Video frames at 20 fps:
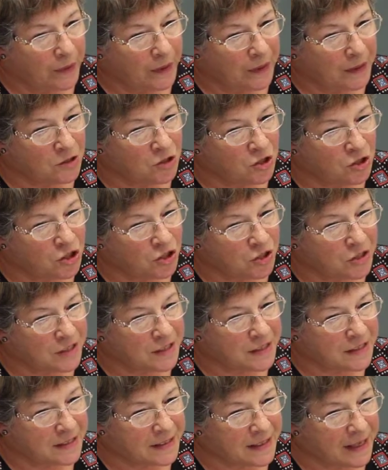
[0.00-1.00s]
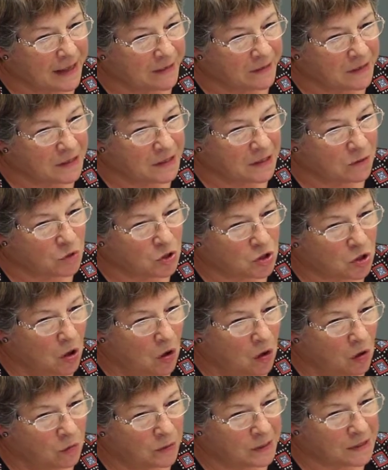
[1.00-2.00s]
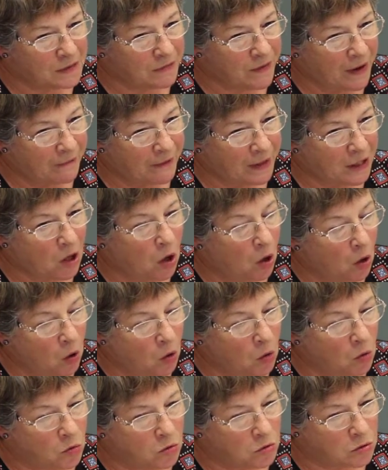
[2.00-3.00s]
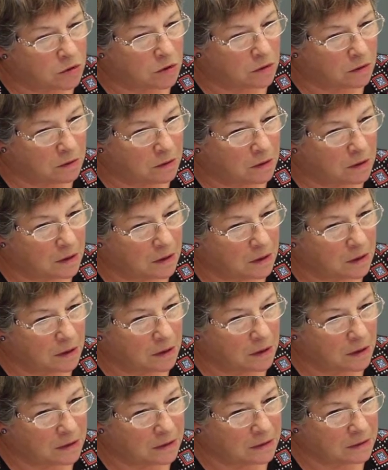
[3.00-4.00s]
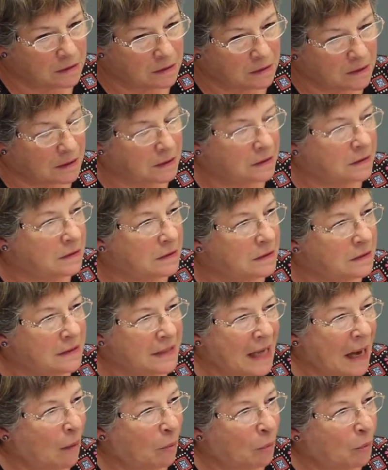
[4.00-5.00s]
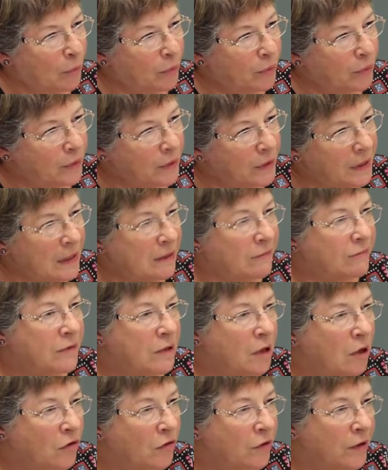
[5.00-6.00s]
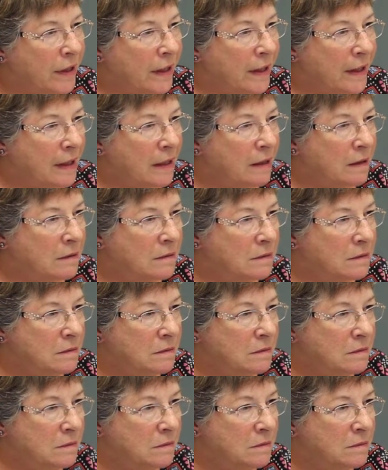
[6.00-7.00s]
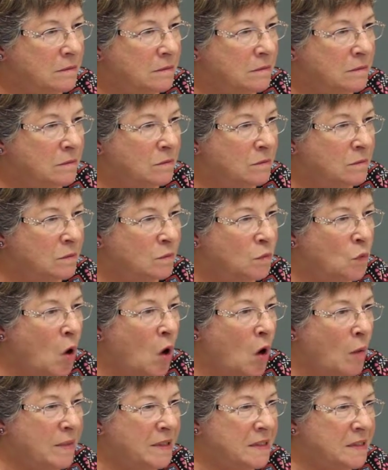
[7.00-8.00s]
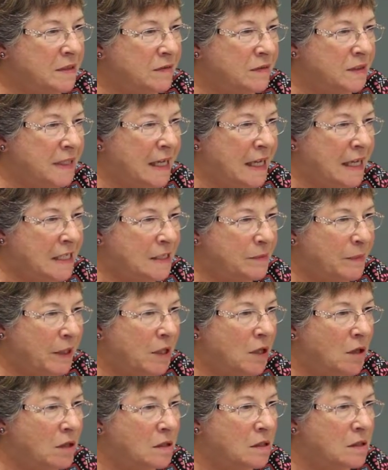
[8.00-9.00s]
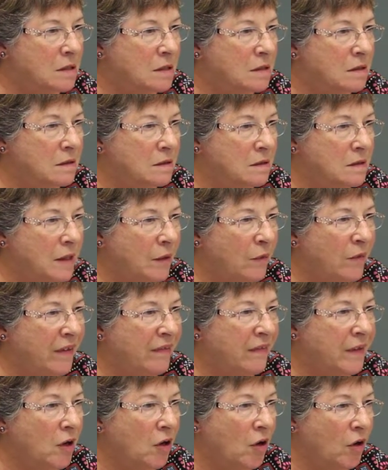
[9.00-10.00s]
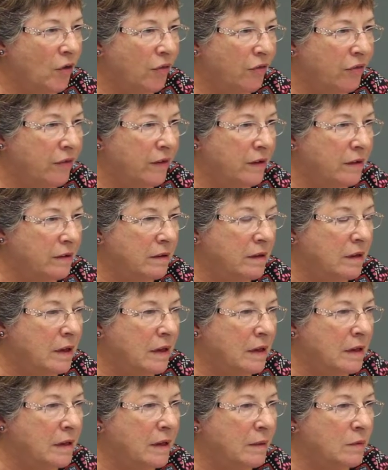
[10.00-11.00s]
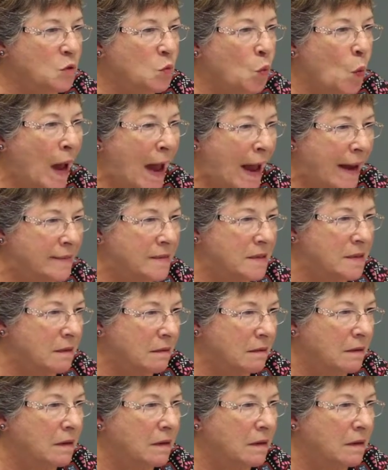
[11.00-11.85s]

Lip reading: He just used to say that it was always very cold and damp, even on the warmest of days, because they were in the earth and it was wet.